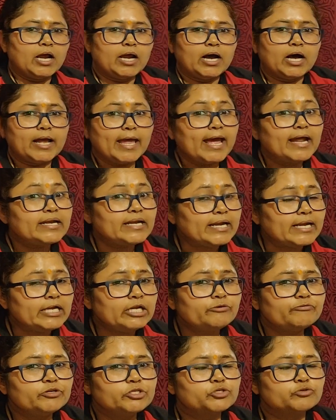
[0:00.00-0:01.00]
An
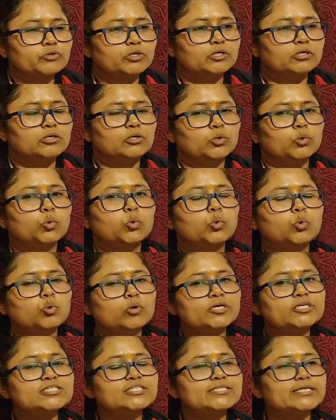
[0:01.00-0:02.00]
individual who
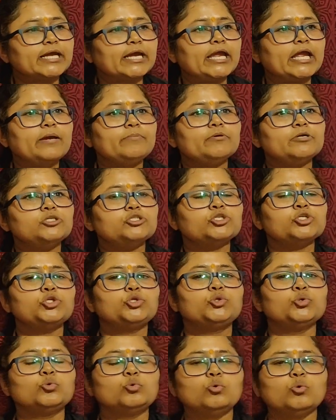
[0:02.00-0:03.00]
is able to
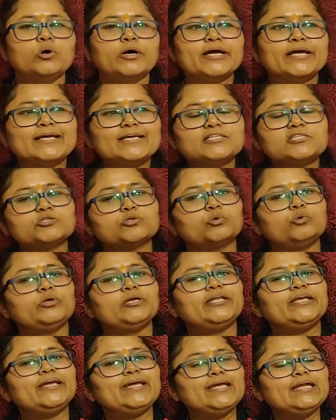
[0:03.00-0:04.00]
do his
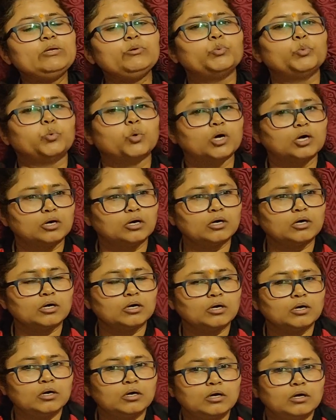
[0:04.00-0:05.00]
routine work
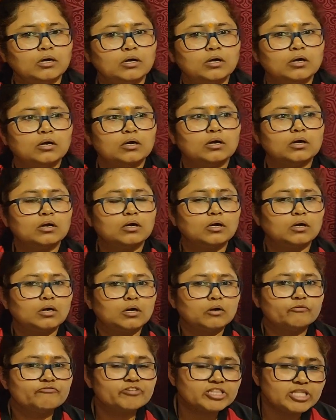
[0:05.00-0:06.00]

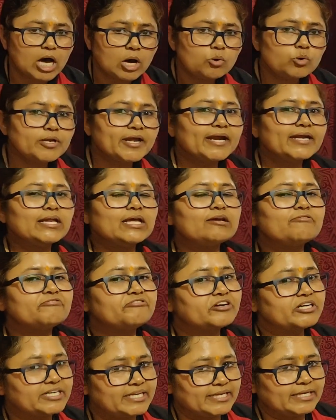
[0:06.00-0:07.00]
without getting
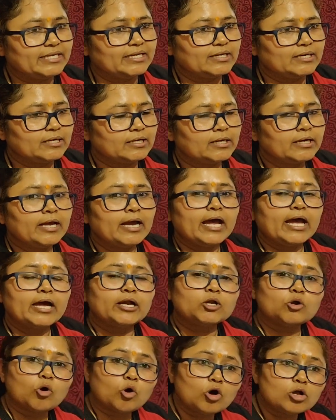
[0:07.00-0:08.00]
fatigued and
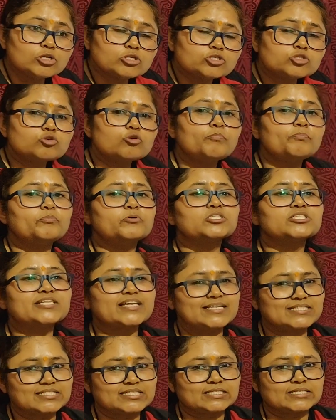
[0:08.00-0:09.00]
also
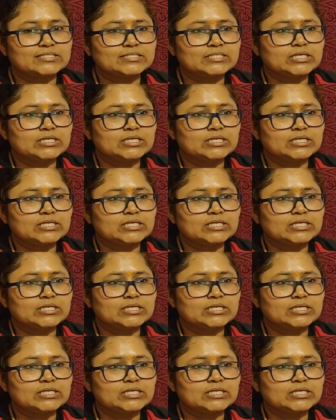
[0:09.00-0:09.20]
possesses